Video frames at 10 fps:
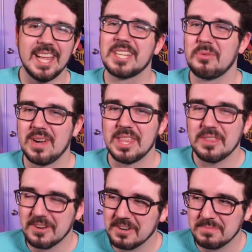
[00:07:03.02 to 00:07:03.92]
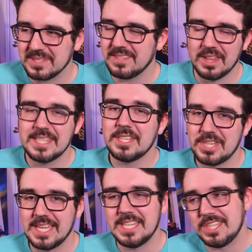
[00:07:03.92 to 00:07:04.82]
in like 23rd, but you know, that's a
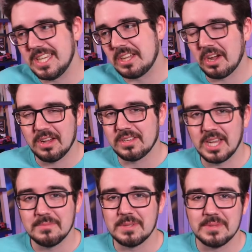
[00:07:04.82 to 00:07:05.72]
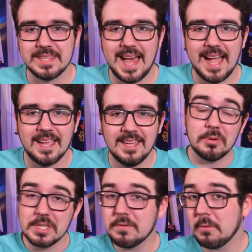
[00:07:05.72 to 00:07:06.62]
JTG car. I'll cut him some slack.
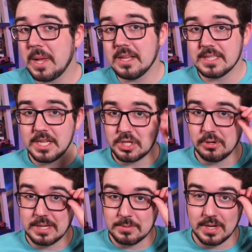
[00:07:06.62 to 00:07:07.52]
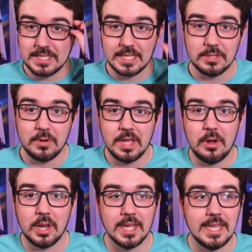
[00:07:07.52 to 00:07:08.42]
Christopher Bell is in a Joe Gibbs Racing
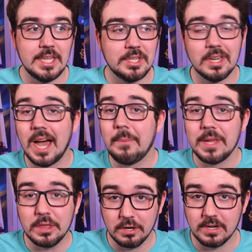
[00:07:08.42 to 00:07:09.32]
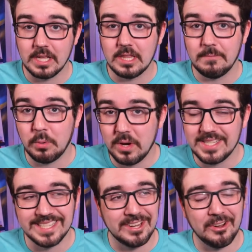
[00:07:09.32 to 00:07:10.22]
Toyota. He should not be 30th in
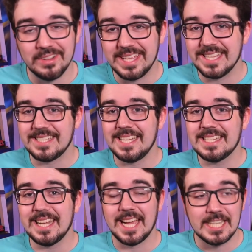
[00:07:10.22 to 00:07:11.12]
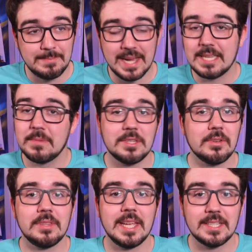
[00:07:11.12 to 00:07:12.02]
points. It's early in the season. I expect him to
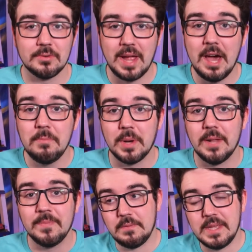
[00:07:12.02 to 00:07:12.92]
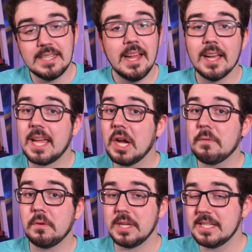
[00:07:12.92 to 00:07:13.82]
turn things around, but if he's not
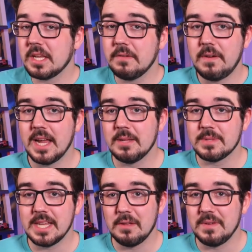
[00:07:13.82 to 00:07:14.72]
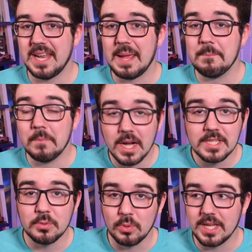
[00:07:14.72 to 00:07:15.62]
careful, he's gonna find himself in a
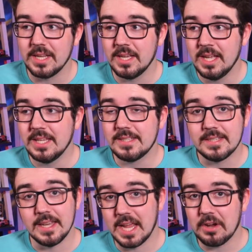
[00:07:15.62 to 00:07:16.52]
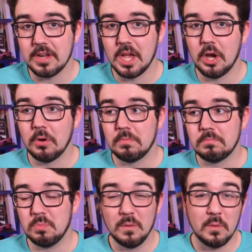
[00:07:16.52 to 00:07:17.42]
must-win scenario
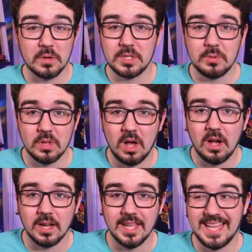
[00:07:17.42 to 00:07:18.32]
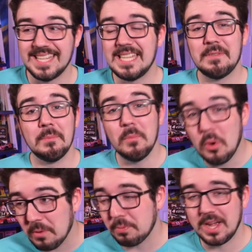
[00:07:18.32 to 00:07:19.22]
before too long. And that's even
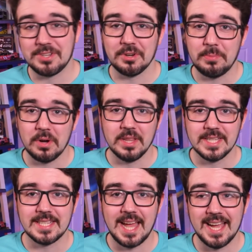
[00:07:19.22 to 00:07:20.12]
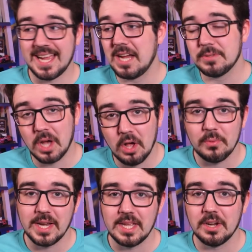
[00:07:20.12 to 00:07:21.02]
more pressure to put on this guy, a guy who's
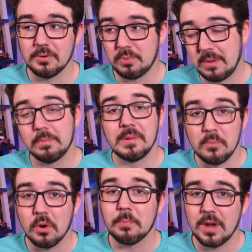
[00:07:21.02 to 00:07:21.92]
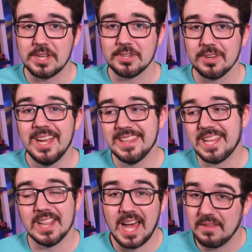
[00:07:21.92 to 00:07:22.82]
already under probably more pressure
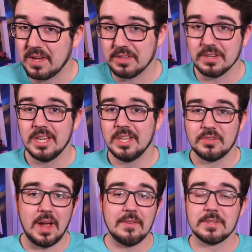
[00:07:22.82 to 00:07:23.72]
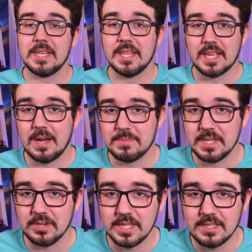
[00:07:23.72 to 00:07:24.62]
than a lot of other drivers in the Cup
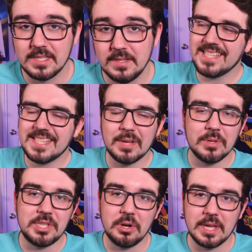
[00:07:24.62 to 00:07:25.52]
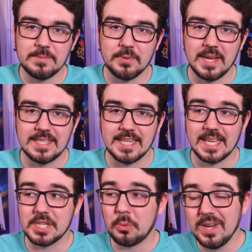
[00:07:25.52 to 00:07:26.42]
Series. Let's stick with Joe Gibbs
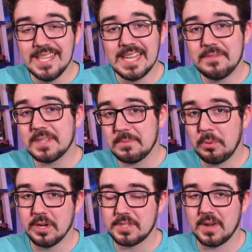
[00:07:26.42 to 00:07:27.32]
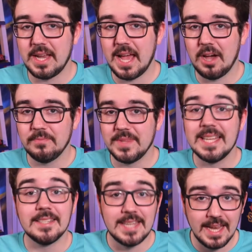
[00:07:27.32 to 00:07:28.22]
Racing. 27th in points right now
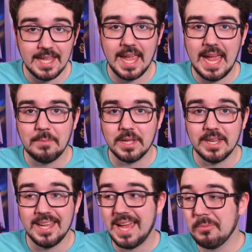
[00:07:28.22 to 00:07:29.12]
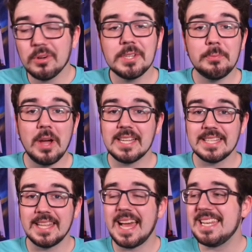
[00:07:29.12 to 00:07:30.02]
is Denny Hamlin. And more
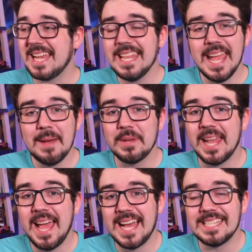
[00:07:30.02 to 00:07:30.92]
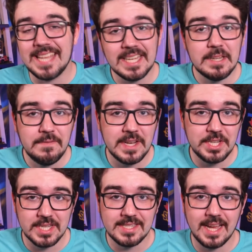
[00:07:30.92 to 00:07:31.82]
surprising than that, Denny Hamlin has yet to
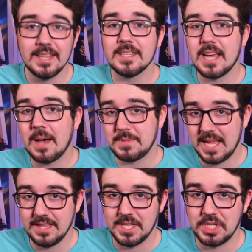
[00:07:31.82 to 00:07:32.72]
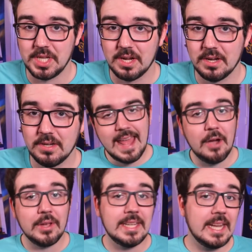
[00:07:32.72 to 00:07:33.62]
finish inside the top 10 this year.
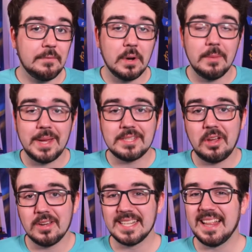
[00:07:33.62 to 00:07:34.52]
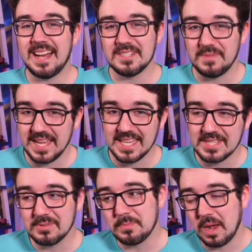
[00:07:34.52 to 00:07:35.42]
Now, he did have one of the best cars at Las
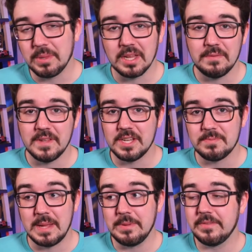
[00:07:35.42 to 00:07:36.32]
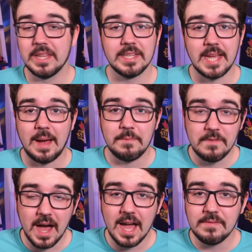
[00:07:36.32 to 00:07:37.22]
Vegas, was probably gonna finish maybe even in the top
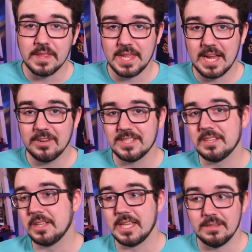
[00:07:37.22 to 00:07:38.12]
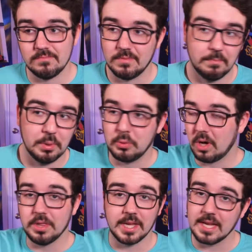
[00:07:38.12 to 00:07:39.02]
5 there until he blew
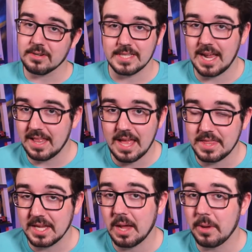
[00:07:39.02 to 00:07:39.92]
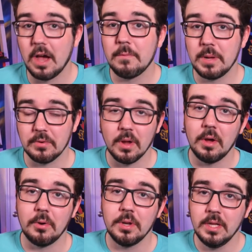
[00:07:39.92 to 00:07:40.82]
all the gears out of that thing coming off pit
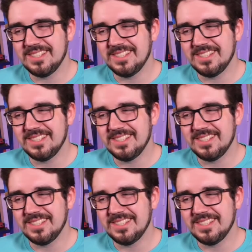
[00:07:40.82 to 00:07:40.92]
road.